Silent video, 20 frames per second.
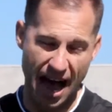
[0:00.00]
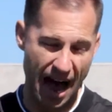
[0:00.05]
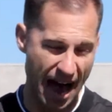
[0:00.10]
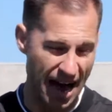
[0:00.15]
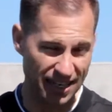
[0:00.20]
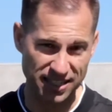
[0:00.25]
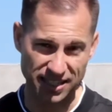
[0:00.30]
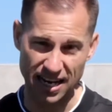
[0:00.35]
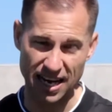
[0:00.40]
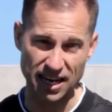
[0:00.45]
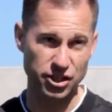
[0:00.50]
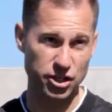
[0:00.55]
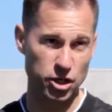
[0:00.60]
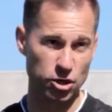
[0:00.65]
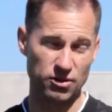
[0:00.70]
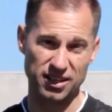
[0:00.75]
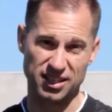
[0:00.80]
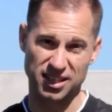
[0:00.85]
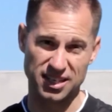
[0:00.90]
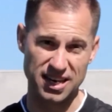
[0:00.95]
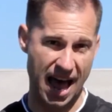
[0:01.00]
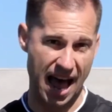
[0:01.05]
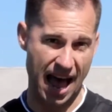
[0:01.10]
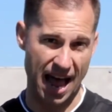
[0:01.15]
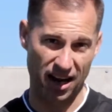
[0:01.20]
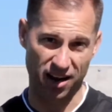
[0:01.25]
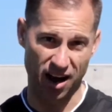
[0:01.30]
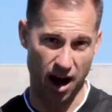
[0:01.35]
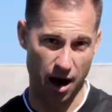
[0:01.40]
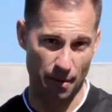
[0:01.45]
I teach you the
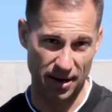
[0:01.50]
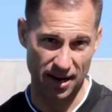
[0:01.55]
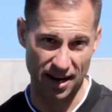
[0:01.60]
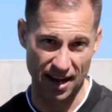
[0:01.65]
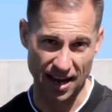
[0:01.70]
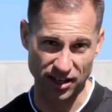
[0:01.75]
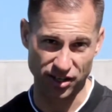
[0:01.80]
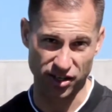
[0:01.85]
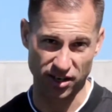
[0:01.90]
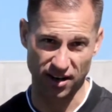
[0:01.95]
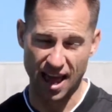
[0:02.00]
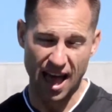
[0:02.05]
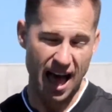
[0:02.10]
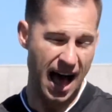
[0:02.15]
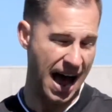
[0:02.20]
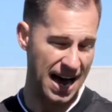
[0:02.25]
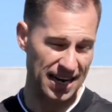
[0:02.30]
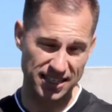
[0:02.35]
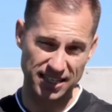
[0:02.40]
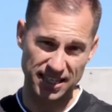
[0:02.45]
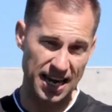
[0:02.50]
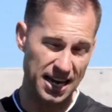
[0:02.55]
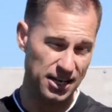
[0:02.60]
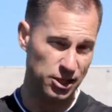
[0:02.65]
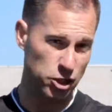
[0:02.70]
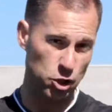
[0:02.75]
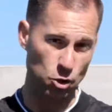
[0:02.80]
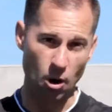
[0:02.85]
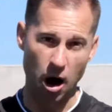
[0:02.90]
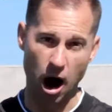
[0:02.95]
snag combination. I
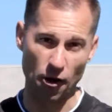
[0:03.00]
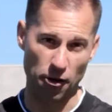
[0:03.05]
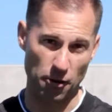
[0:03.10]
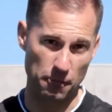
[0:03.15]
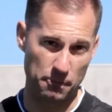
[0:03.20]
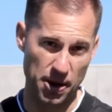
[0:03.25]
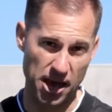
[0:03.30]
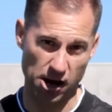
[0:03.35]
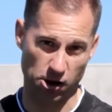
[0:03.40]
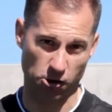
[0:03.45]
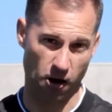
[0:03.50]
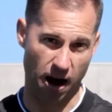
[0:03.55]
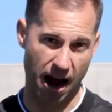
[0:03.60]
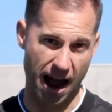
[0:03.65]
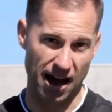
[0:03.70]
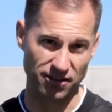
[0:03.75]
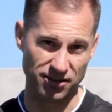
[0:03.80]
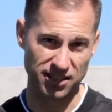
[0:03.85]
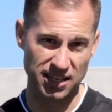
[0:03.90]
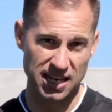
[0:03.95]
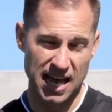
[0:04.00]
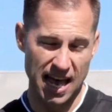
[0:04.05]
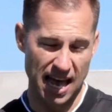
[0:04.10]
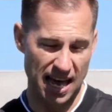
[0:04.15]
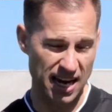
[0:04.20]
teach you all the pick routes.